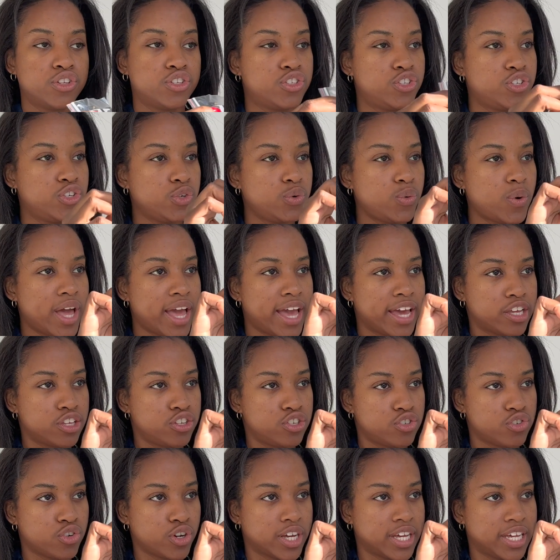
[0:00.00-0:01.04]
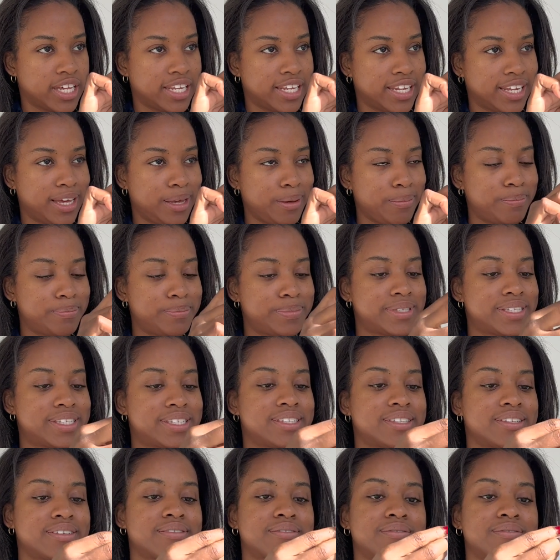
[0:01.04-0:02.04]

two extra clips